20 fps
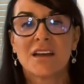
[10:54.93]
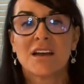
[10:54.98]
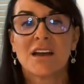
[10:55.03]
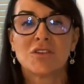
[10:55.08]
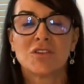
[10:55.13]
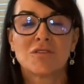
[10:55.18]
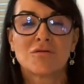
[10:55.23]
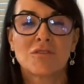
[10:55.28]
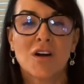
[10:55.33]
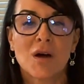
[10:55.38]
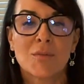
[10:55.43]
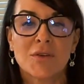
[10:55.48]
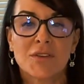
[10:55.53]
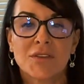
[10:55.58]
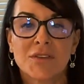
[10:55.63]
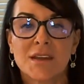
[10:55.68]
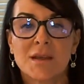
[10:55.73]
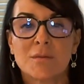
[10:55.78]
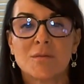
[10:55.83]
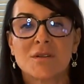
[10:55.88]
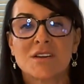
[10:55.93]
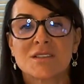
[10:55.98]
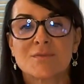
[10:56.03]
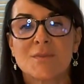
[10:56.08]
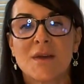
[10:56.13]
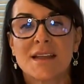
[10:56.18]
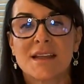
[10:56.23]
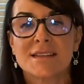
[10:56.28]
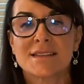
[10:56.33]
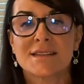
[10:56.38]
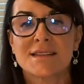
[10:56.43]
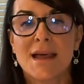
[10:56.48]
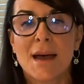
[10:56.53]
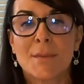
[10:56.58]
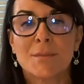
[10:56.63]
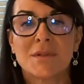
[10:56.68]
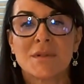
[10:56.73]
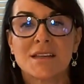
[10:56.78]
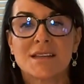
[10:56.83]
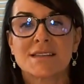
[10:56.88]
neuropathy, which means
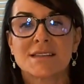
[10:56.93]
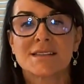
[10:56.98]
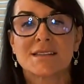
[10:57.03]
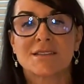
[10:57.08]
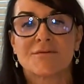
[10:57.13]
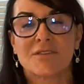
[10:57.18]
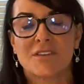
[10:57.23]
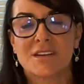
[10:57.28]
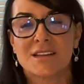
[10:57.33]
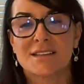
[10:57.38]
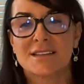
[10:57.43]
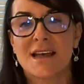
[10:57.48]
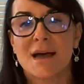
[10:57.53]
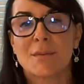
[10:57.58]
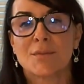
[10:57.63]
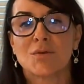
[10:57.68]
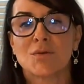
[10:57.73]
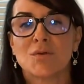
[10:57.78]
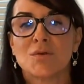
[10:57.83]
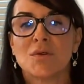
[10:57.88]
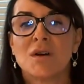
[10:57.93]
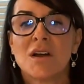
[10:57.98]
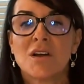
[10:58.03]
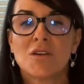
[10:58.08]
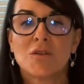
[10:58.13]
numbness, for example,